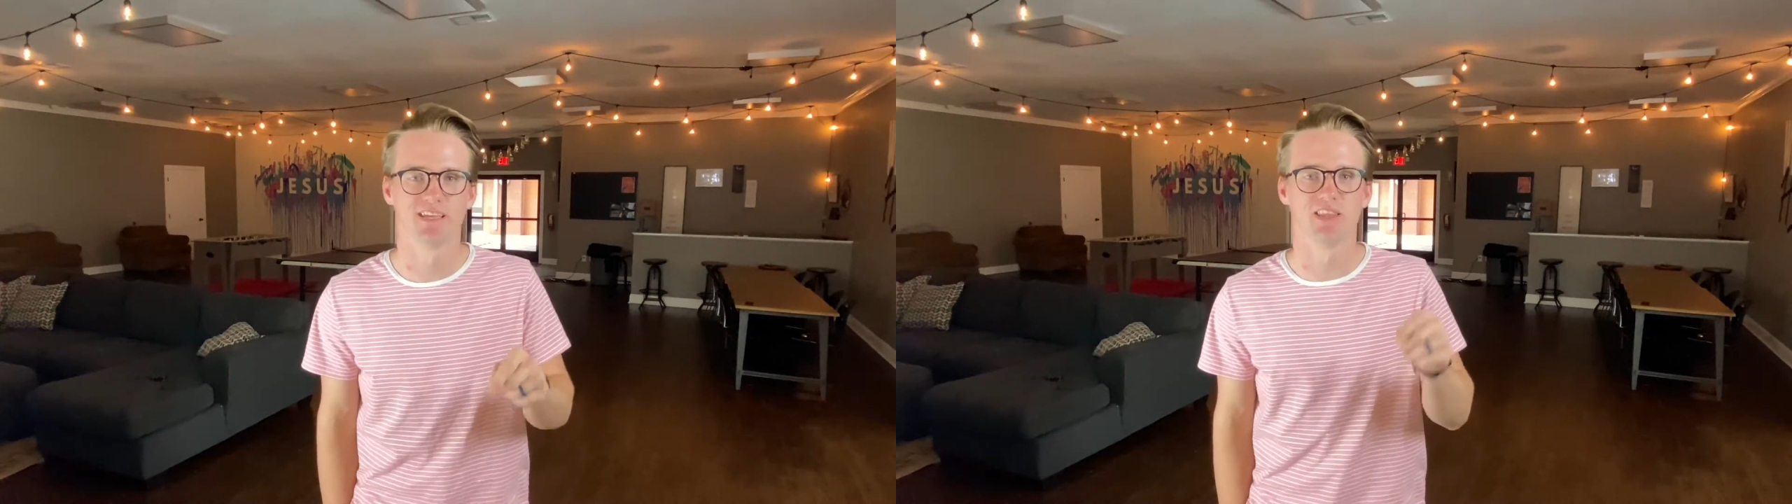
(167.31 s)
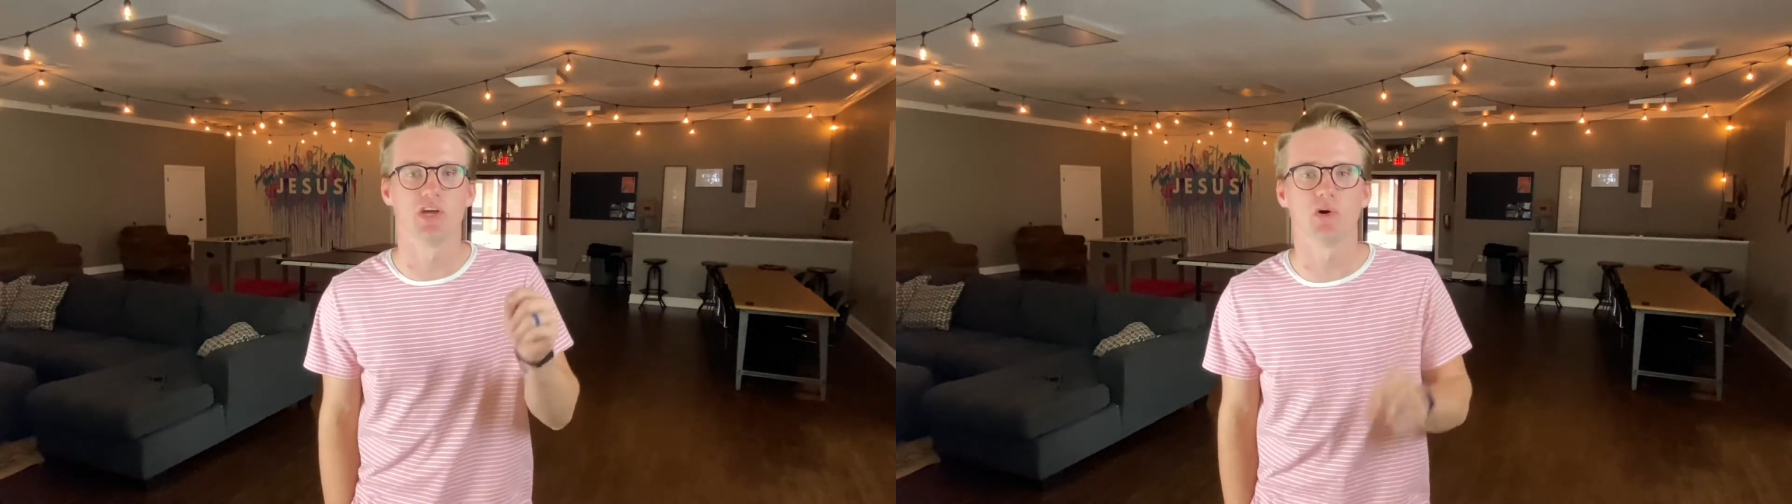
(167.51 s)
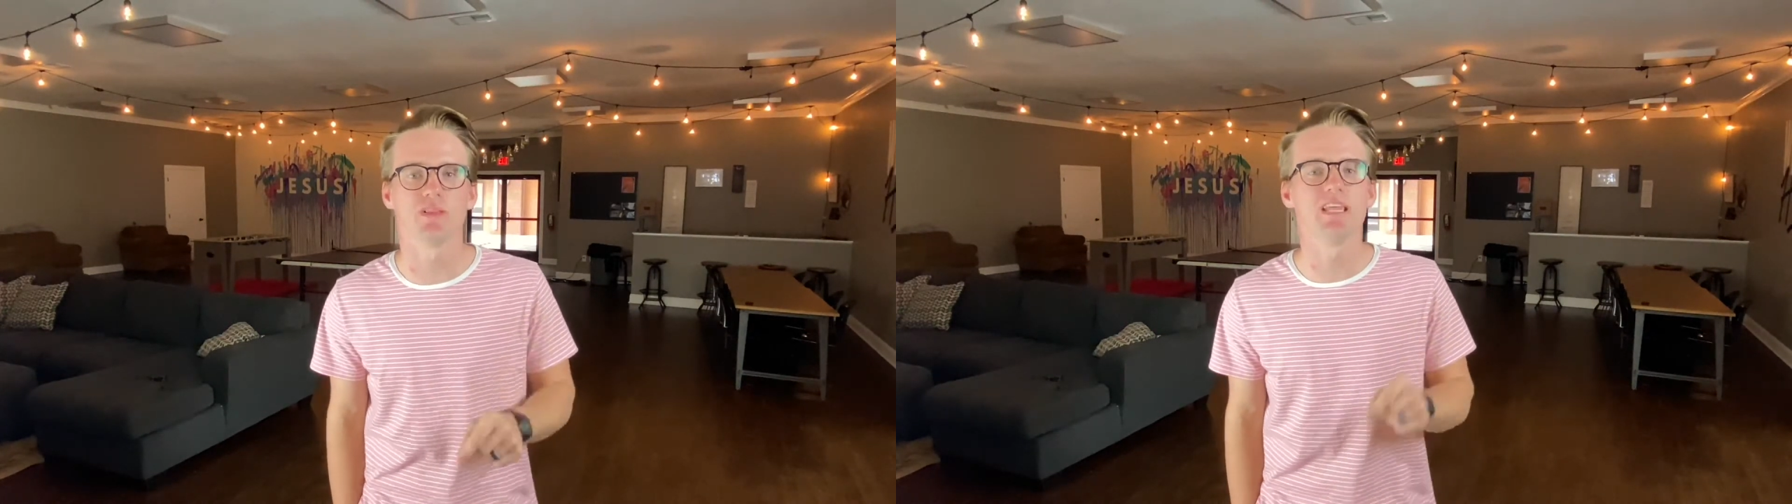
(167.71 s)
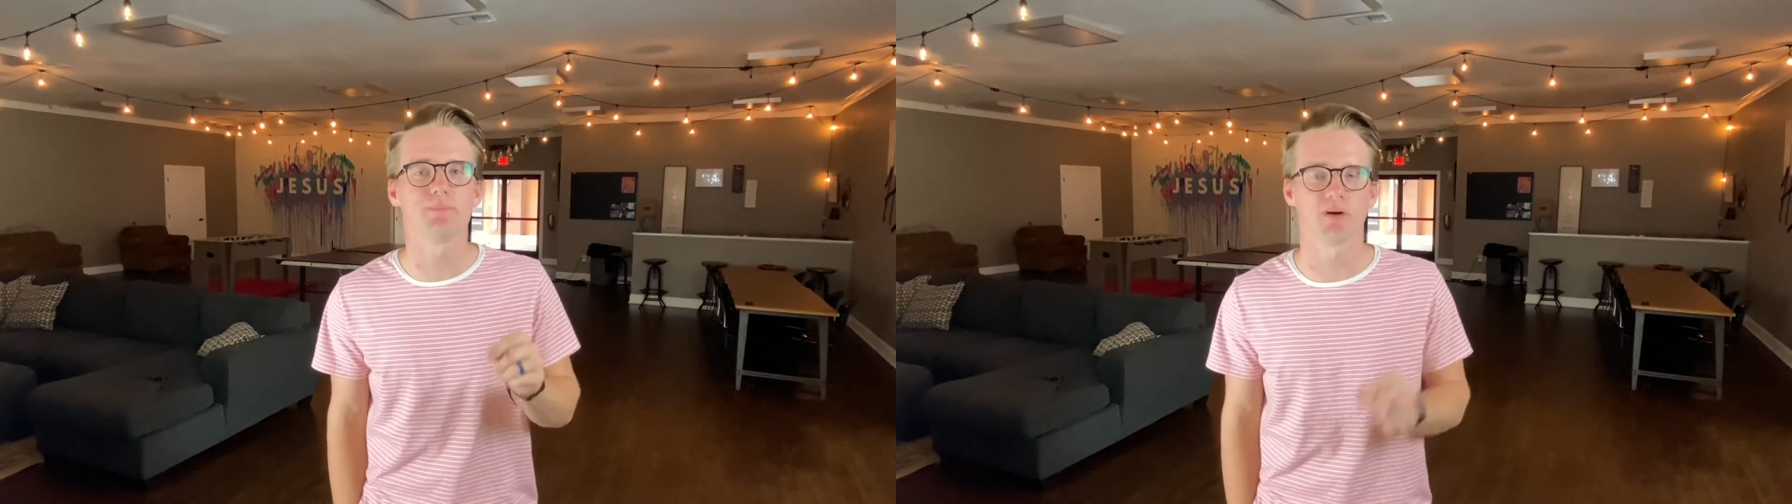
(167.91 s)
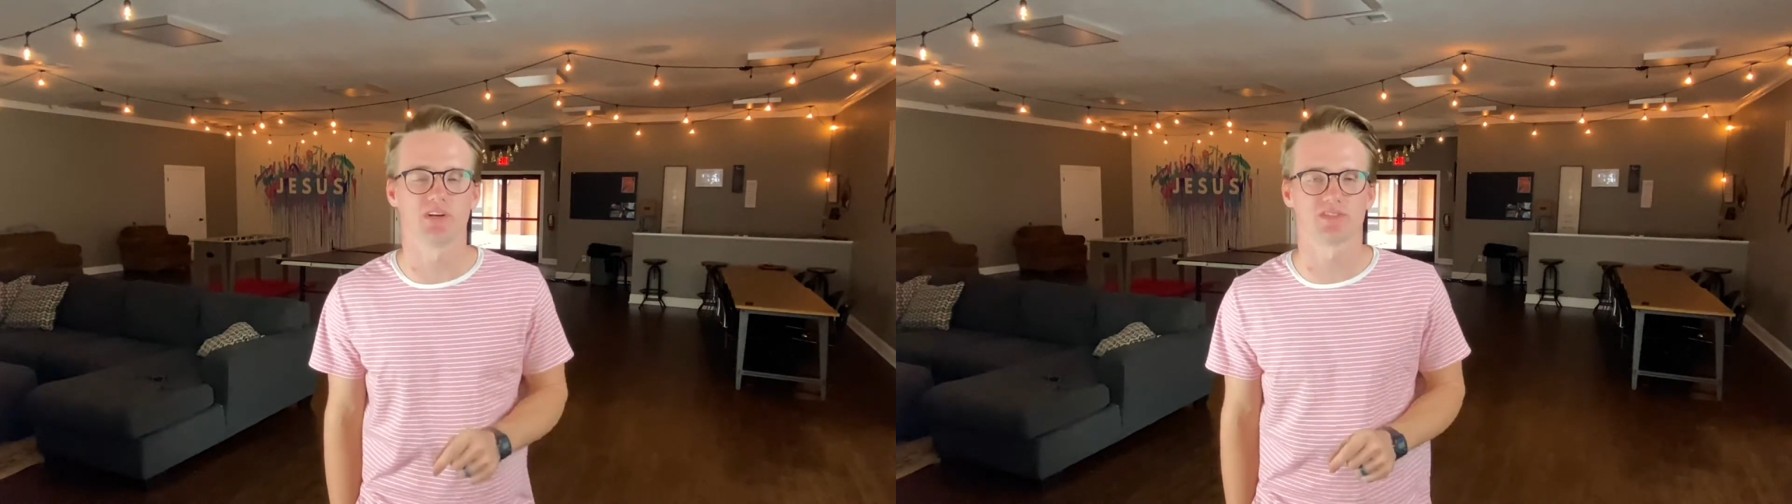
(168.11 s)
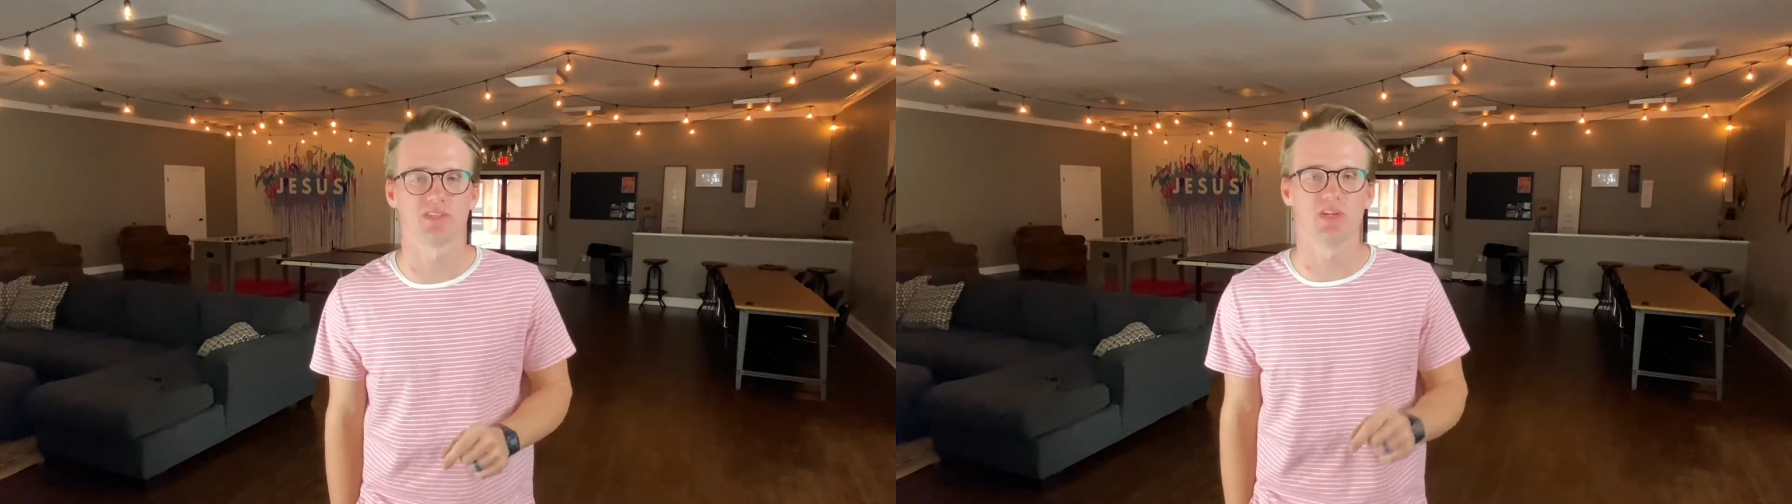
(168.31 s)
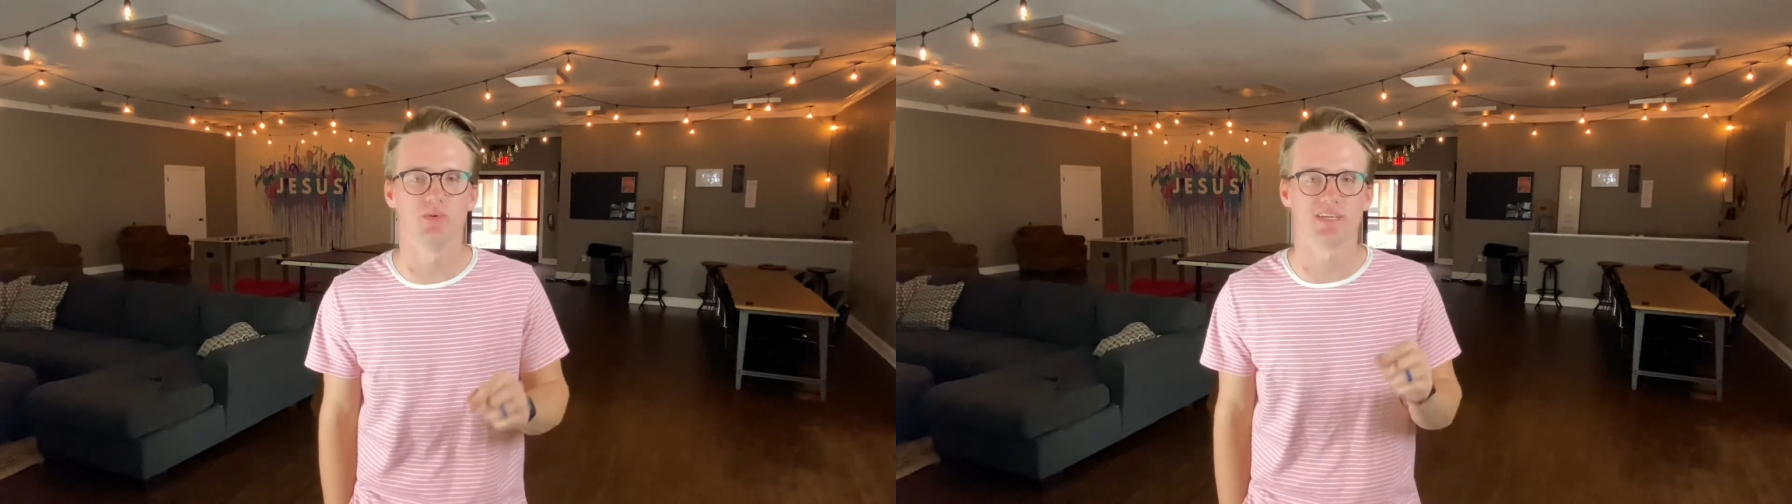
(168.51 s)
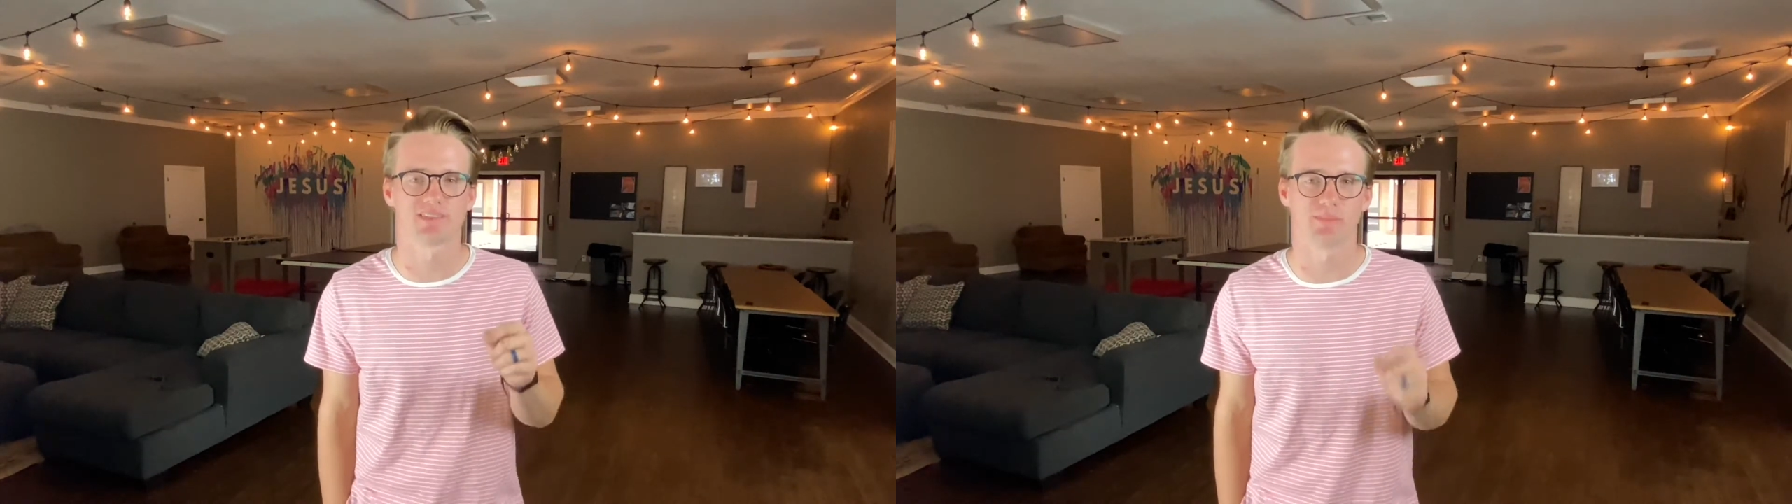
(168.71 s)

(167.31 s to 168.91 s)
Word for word: The only person who has the